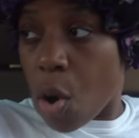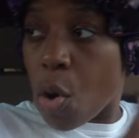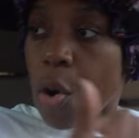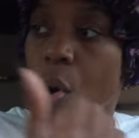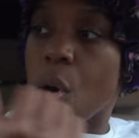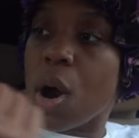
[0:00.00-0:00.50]

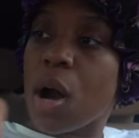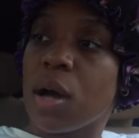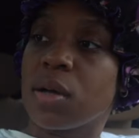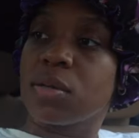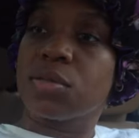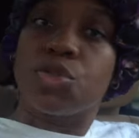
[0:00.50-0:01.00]

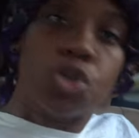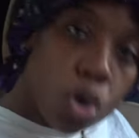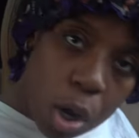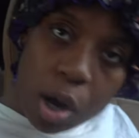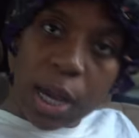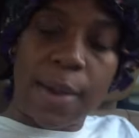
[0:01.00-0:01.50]
Or you
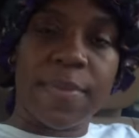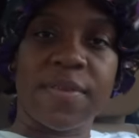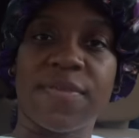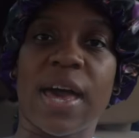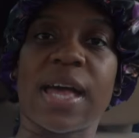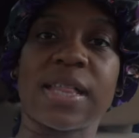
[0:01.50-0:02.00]
gonna give me the
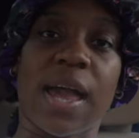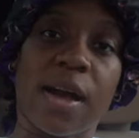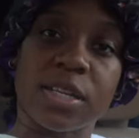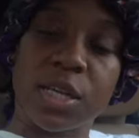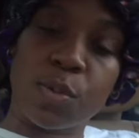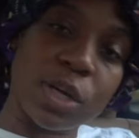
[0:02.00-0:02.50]

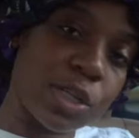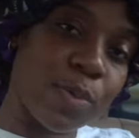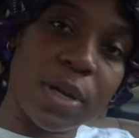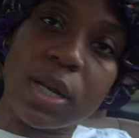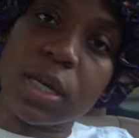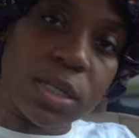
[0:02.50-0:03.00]
5,000? Which
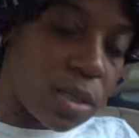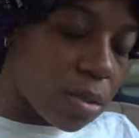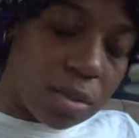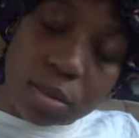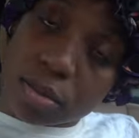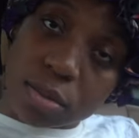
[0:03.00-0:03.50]
one is it?
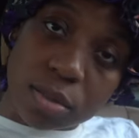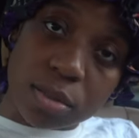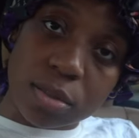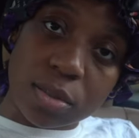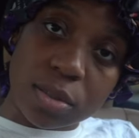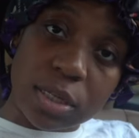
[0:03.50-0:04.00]

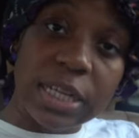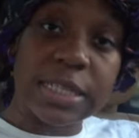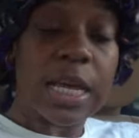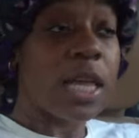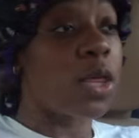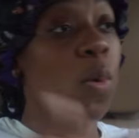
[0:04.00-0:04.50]
Cause
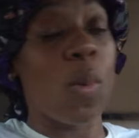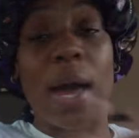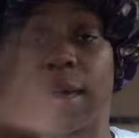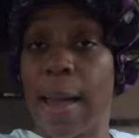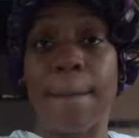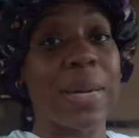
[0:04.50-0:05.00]
either
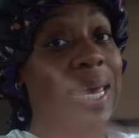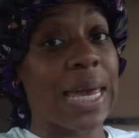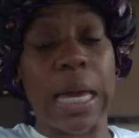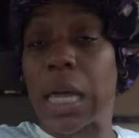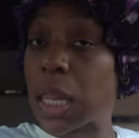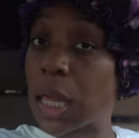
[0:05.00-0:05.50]
way, I'ma
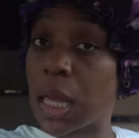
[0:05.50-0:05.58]
give it.